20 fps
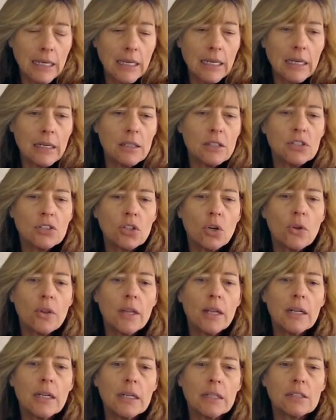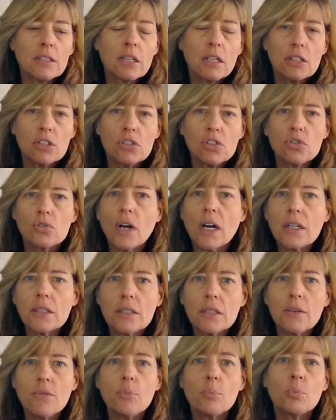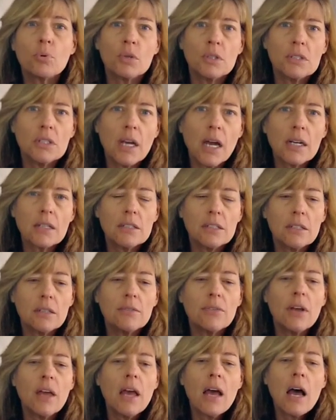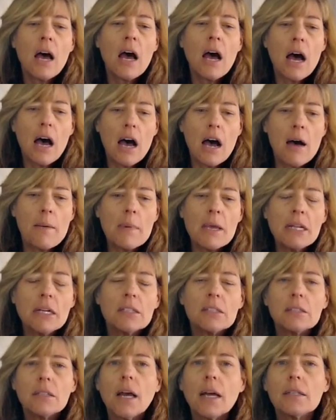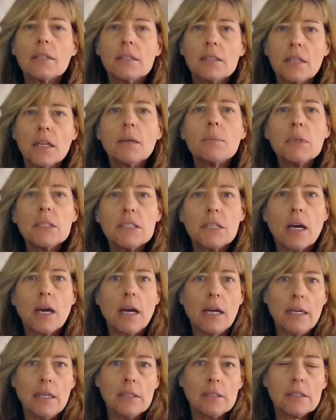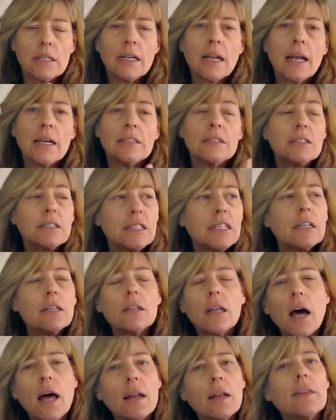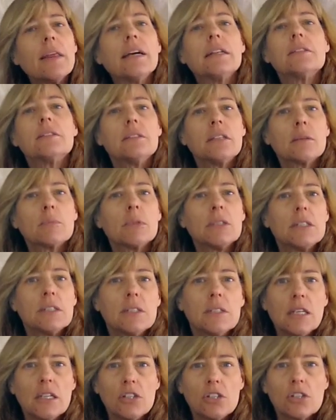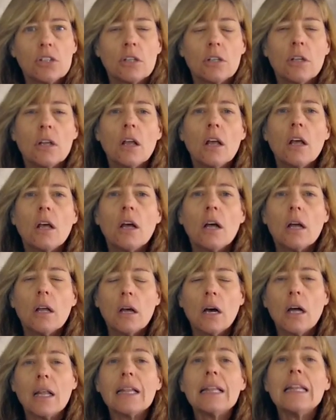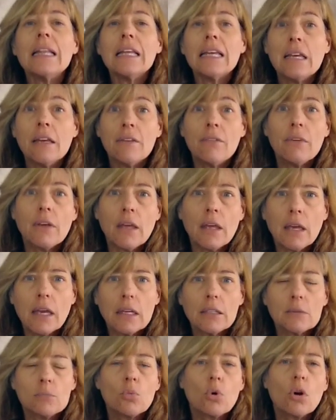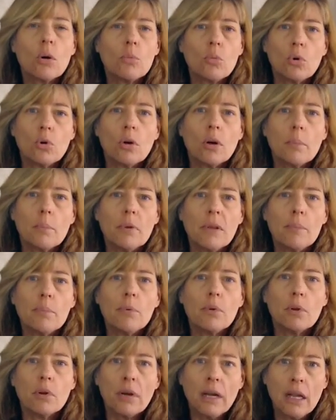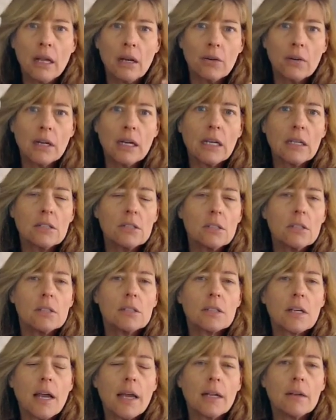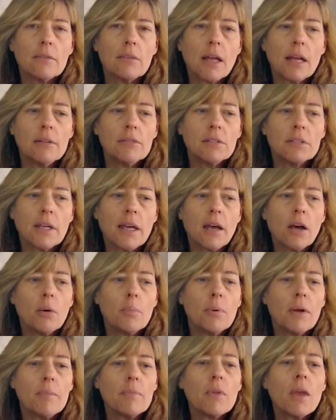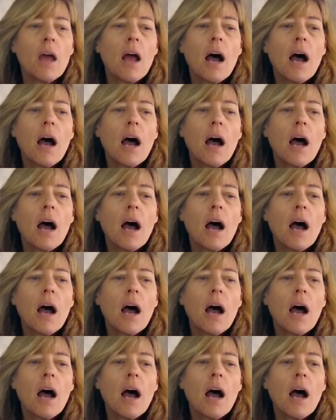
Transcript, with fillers: it so that it's constructive, productive, um, and it's not stigmatized. And I see a lot of that stigmatization uh, leaving as more and more people are entering into this kind of lifestyle. But